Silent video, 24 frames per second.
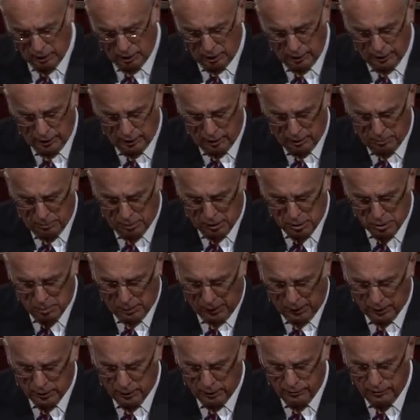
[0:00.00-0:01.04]
clear
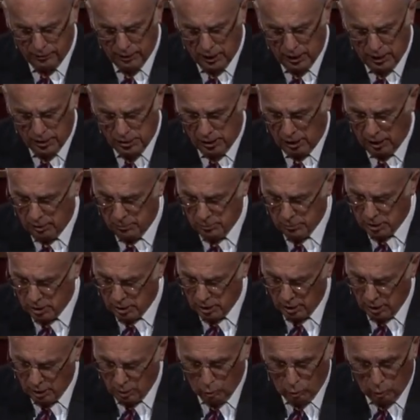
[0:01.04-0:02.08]
perspective.
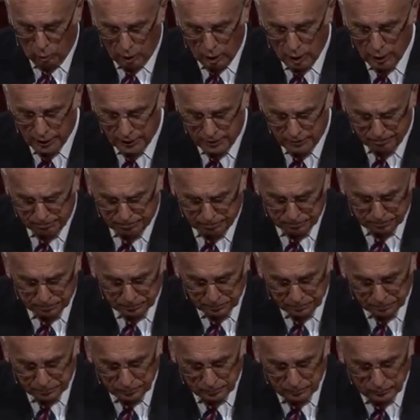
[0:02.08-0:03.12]
James 1,
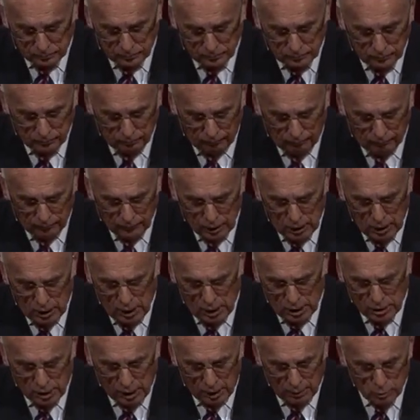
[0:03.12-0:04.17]

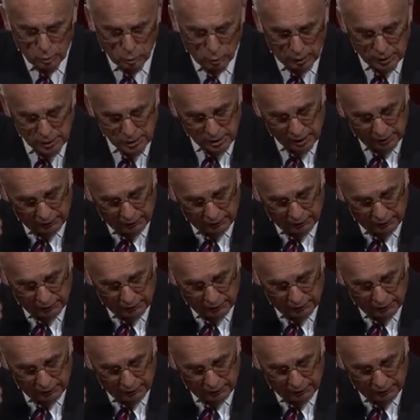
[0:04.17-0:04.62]
James 1